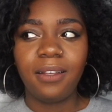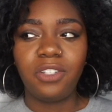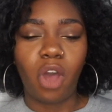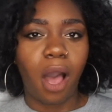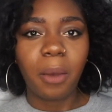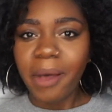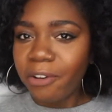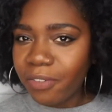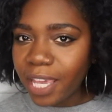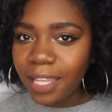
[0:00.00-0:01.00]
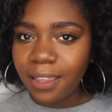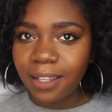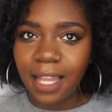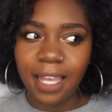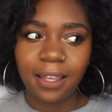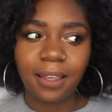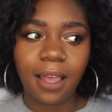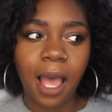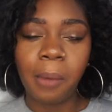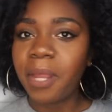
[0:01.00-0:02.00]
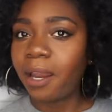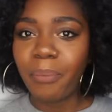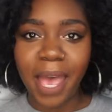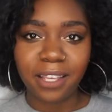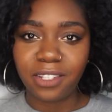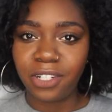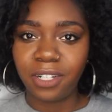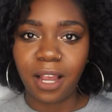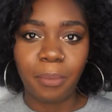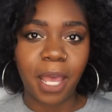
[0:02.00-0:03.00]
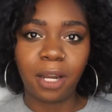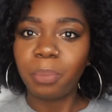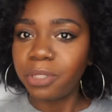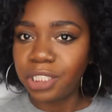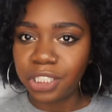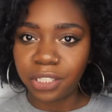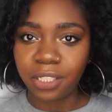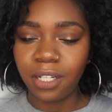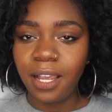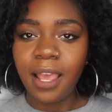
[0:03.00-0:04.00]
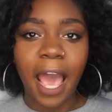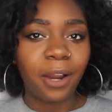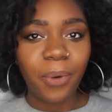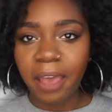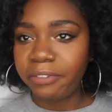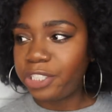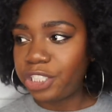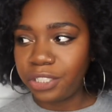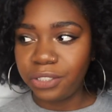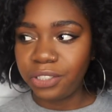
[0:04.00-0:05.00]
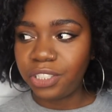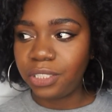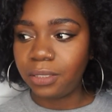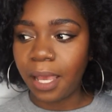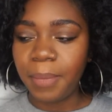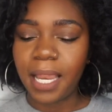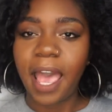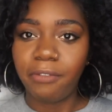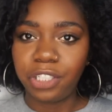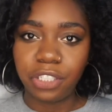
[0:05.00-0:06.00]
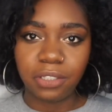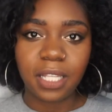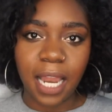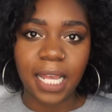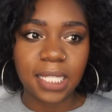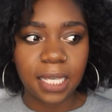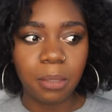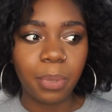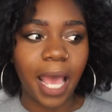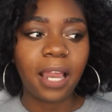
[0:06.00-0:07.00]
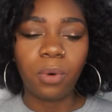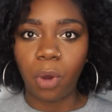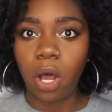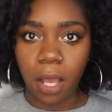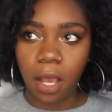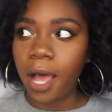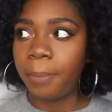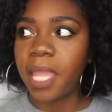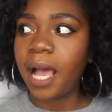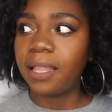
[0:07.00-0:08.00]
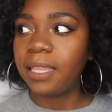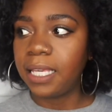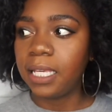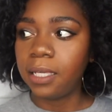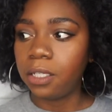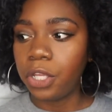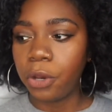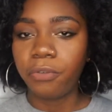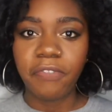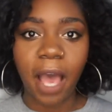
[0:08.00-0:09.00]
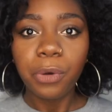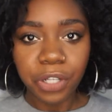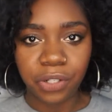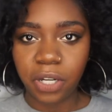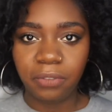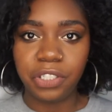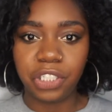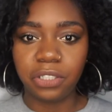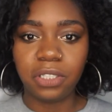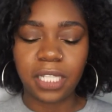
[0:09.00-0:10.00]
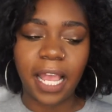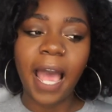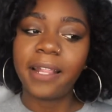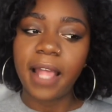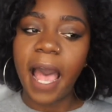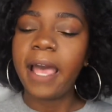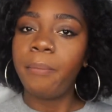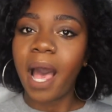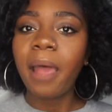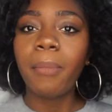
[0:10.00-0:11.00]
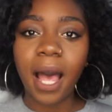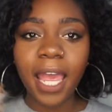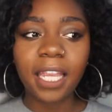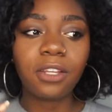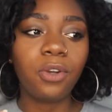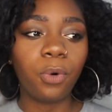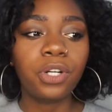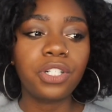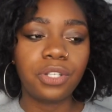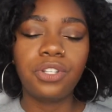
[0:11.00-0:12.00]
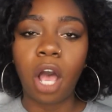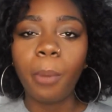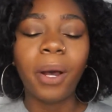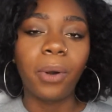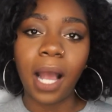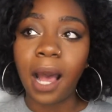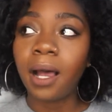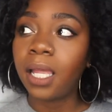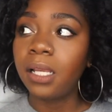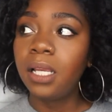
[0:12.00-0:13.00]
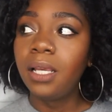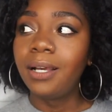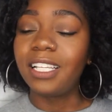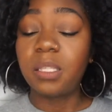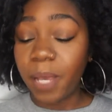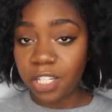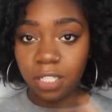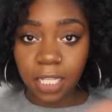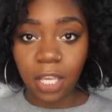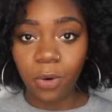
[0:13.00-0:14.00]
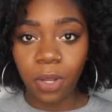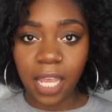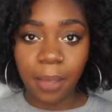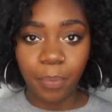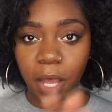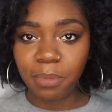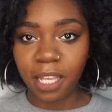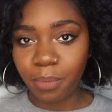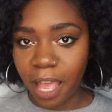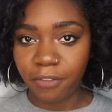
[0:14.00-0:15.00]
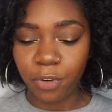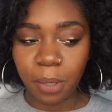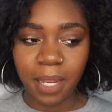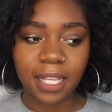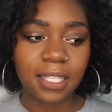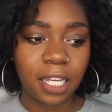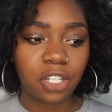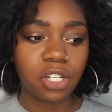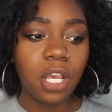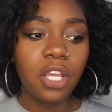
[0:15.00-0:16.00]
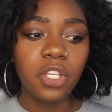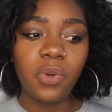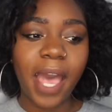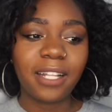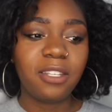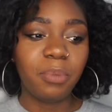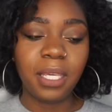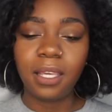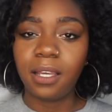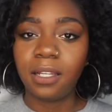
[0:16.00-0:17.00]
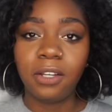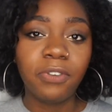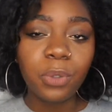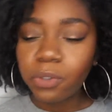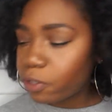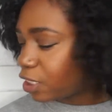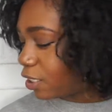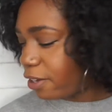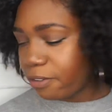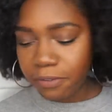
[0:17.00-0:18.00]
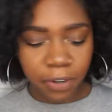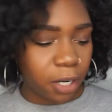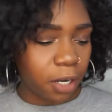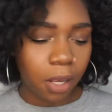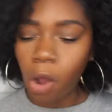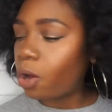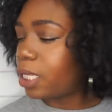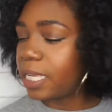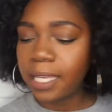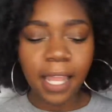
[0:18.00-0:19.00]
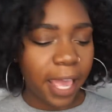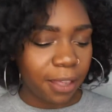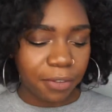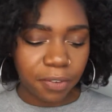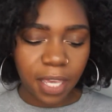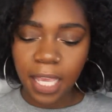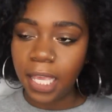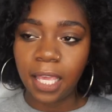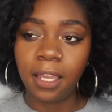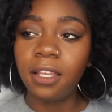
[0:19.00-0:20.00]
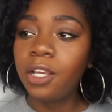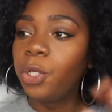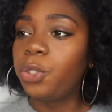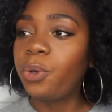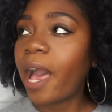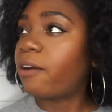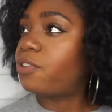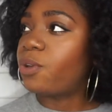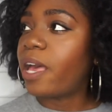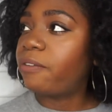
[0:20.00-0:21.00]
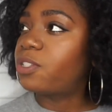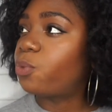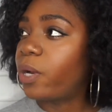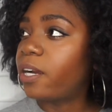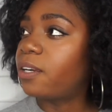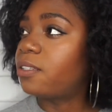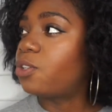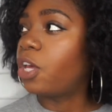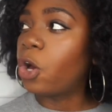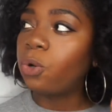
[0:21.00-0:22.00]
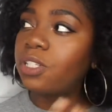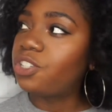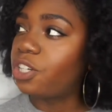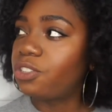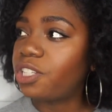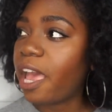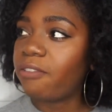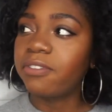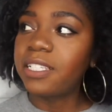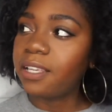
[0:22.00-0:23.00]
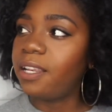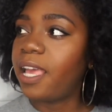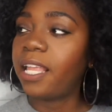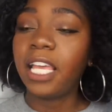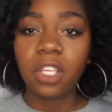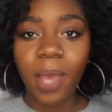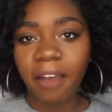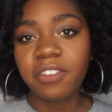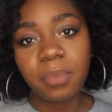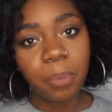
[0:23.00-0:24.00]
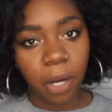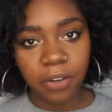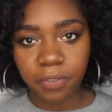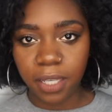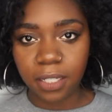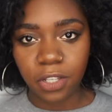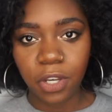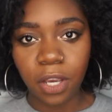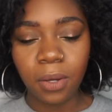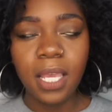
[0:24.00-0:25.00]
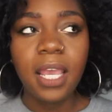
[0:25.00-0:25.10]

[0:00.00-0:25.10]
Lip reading: talk about faith? Like, I'm not a pastor, I'm not a preacher, I don't have a church. I mean, I have a church that I attend, but I'm not the, founder of a church. Like, in my mind, in order to talk about God, especially on a public platform like such, you had to be a devout Christian for all of your life, and you have to have swear to go to church every Sunday. Like, you have to be perfect, And